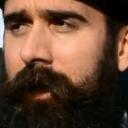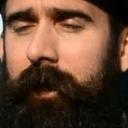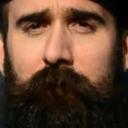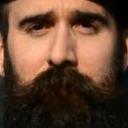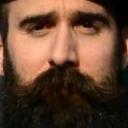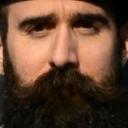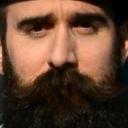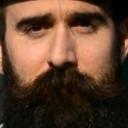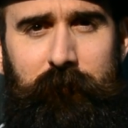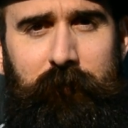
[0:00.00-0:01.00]
getting their
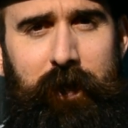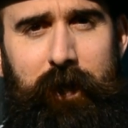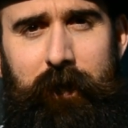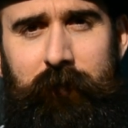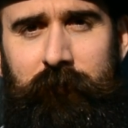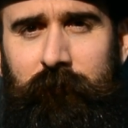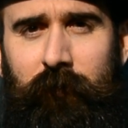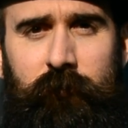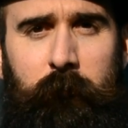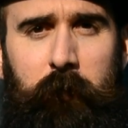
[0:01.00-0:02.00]
scissors and just
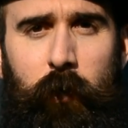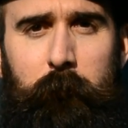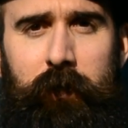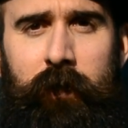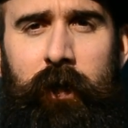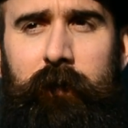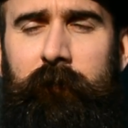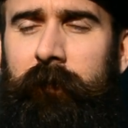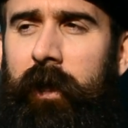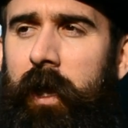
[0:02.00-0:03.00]
start trimming away,
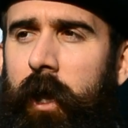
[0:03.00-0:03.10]
because